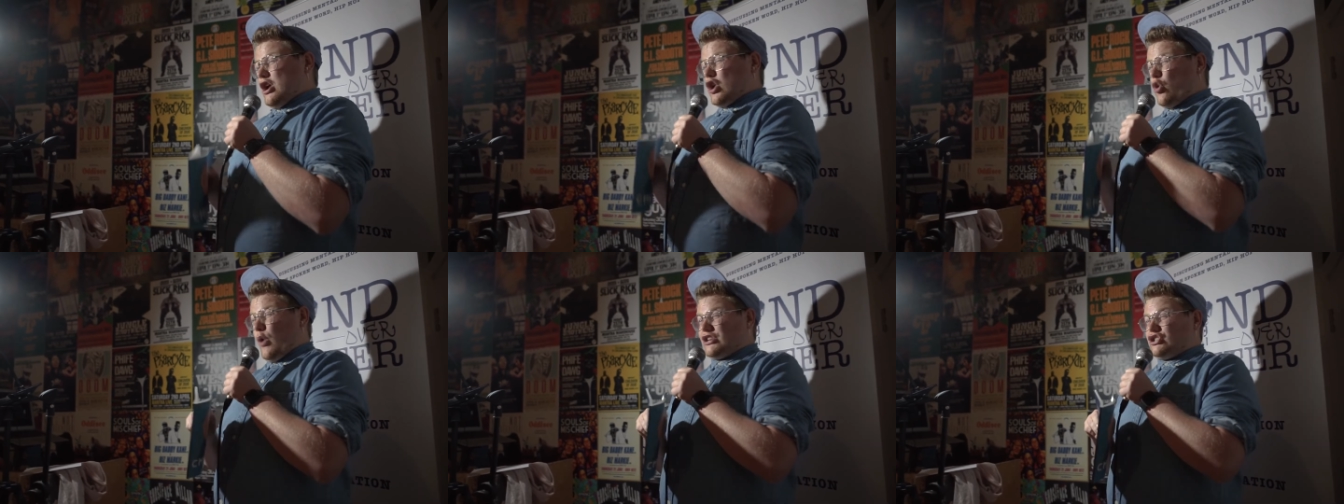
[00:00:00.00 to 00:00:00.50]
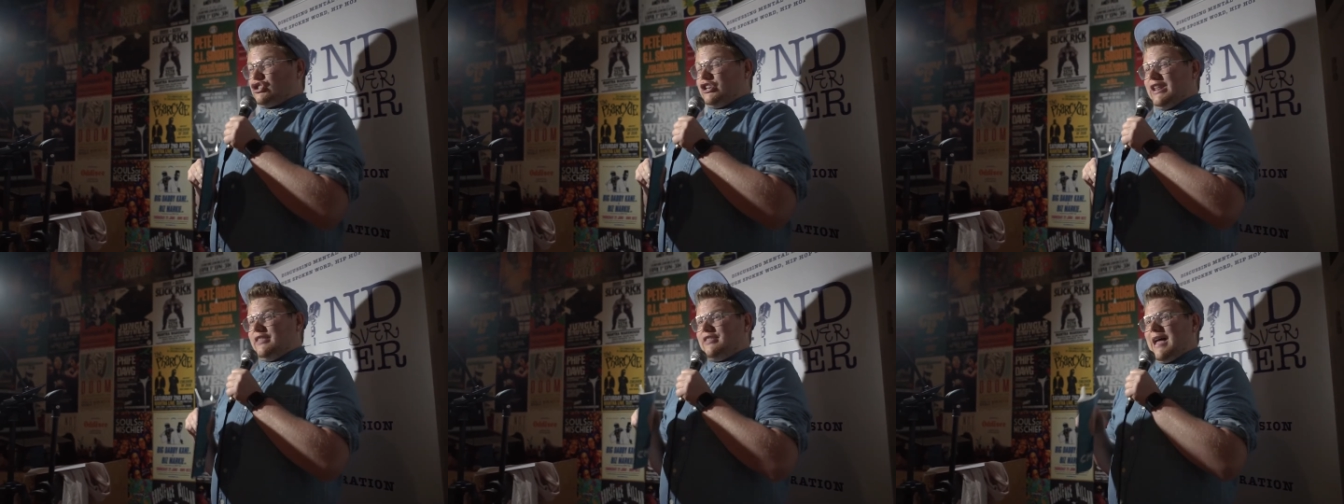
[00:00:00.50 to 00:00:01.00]

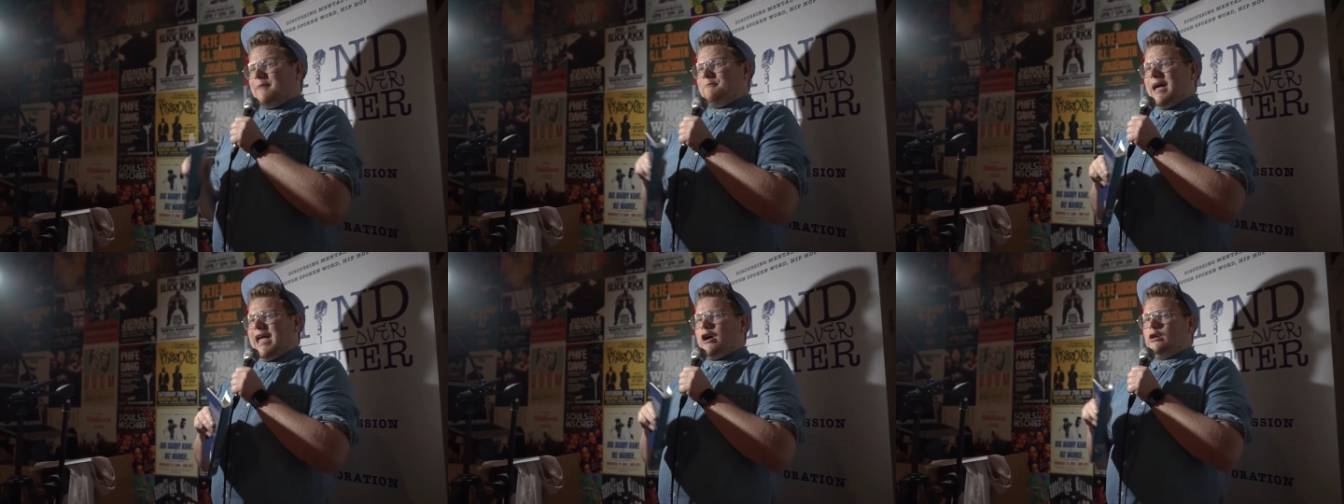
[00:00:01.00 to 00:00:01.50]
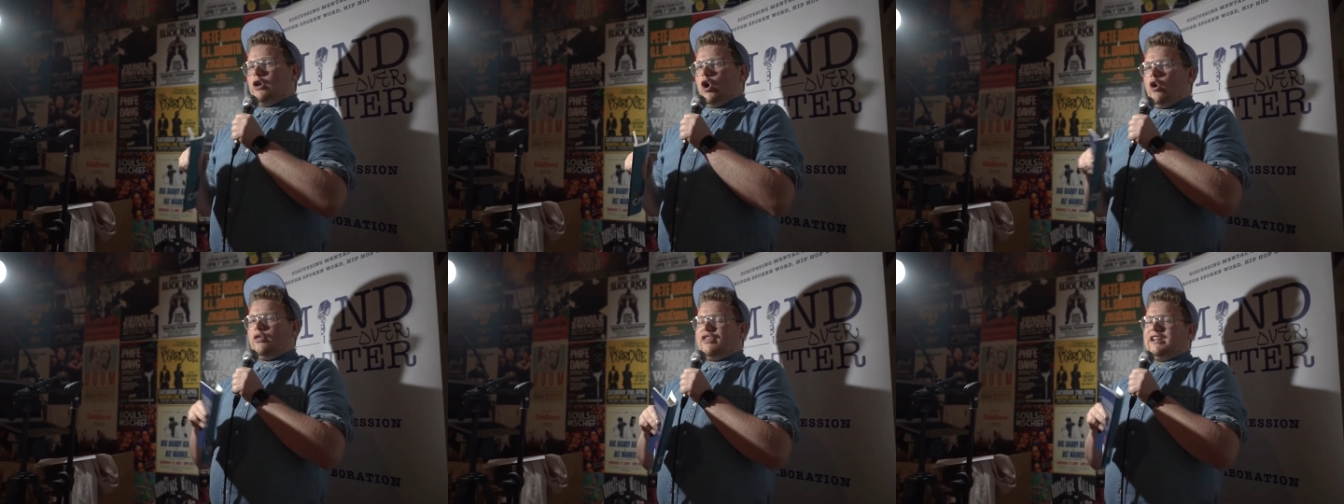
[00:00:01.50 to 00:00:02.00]
questioning their male
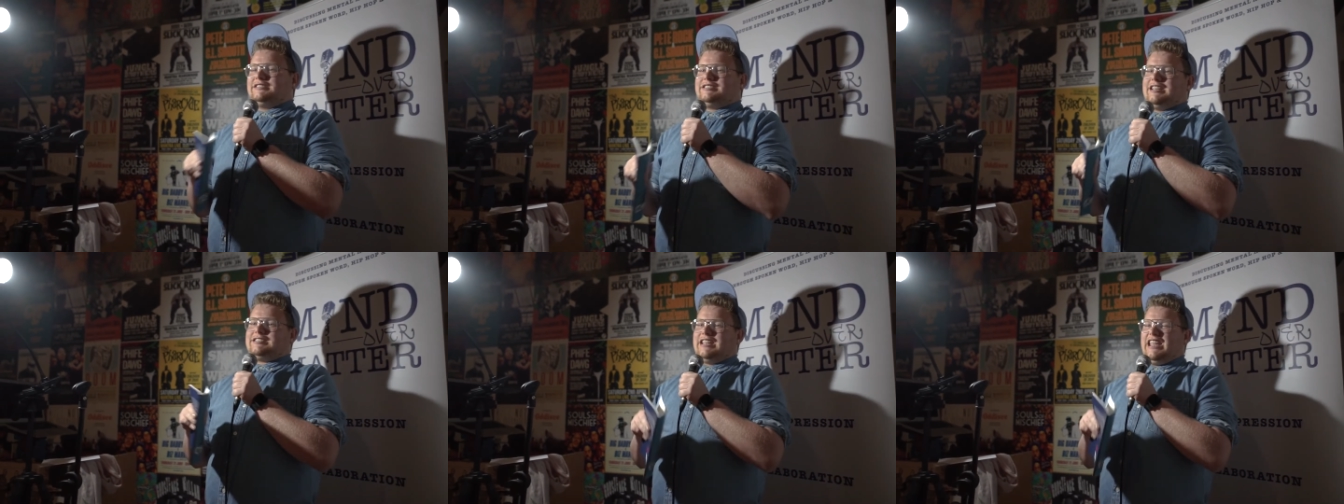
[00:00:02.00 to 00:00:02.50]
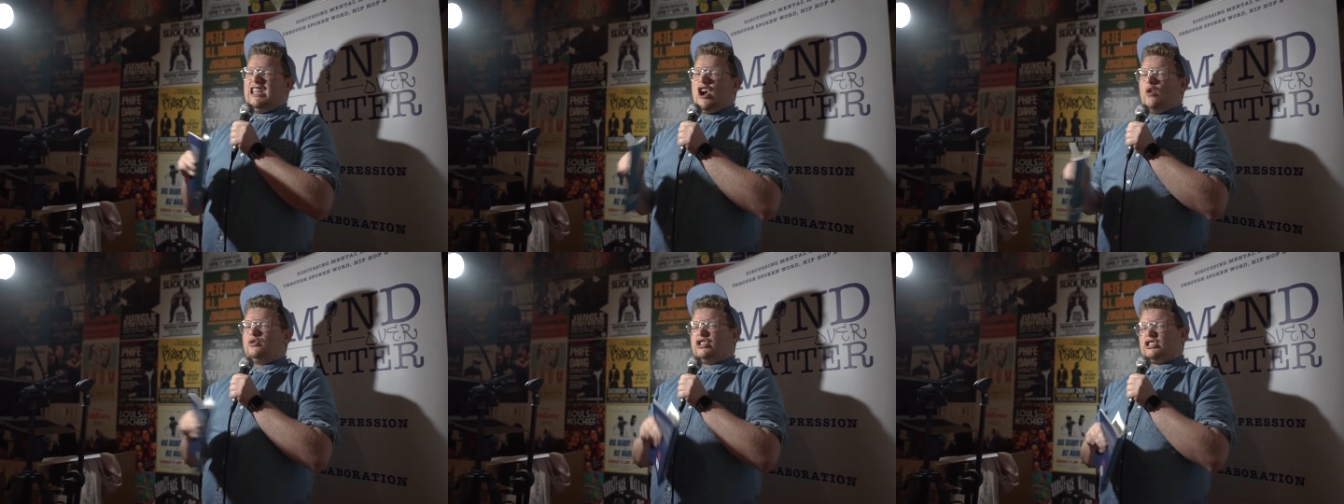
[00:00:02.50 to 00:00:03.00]
authenticity.
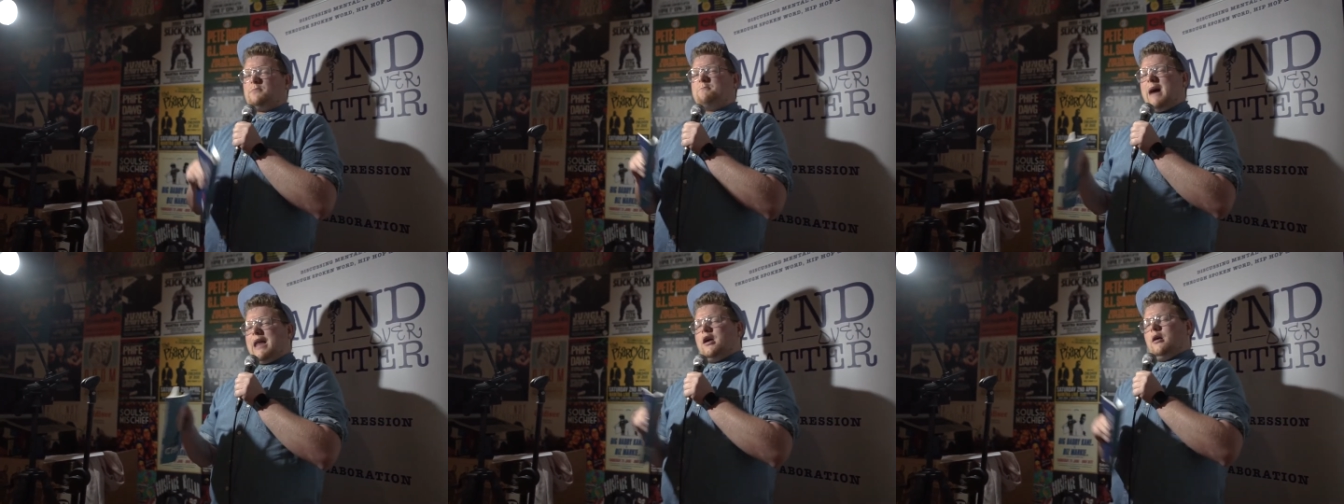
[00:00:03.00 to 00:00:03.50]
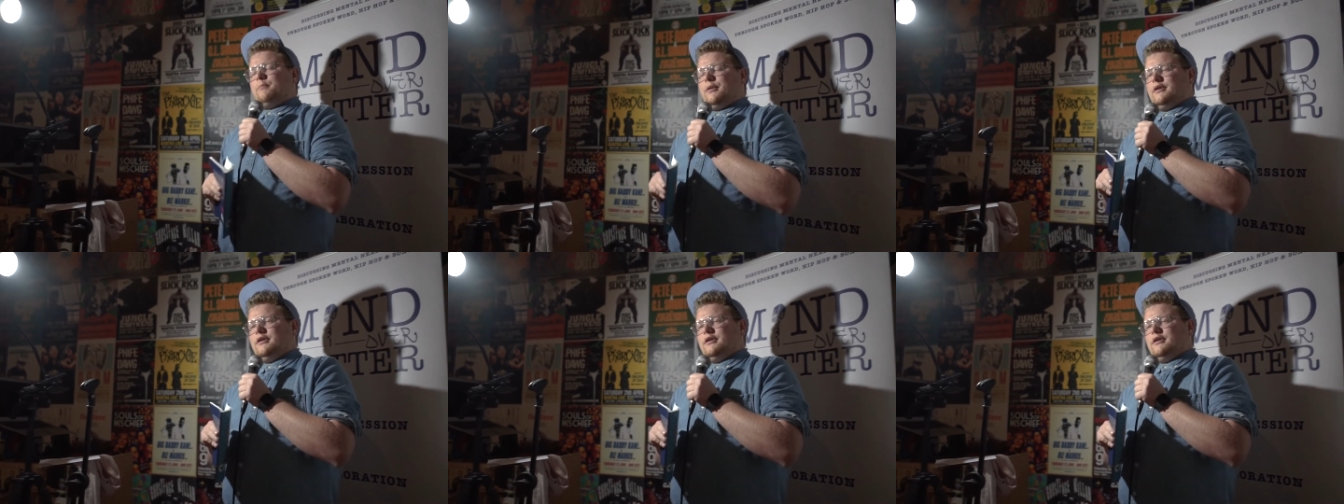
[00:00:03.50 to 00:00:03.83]
Oh, just man up.